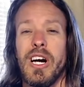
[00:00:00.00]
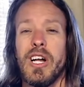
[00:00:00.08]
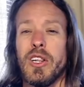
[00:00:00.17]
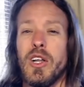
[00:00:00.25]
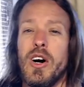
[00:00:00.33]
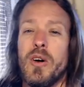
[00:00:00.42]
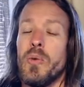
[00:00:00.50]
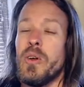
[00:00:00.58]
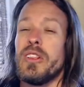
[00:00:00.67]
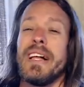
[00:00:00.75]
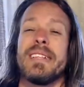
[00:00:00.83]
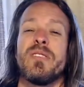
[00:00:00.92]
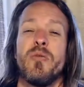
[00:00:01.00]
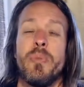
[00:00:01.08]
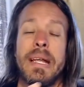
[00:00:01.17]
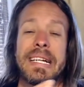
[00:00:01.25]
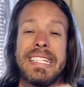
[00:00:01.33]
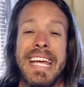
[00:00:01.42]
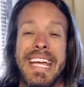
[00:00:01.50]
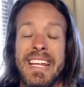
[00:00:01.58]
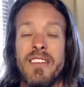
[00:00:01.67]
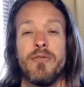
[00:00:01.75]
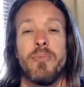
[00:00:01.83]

along with lots of meditative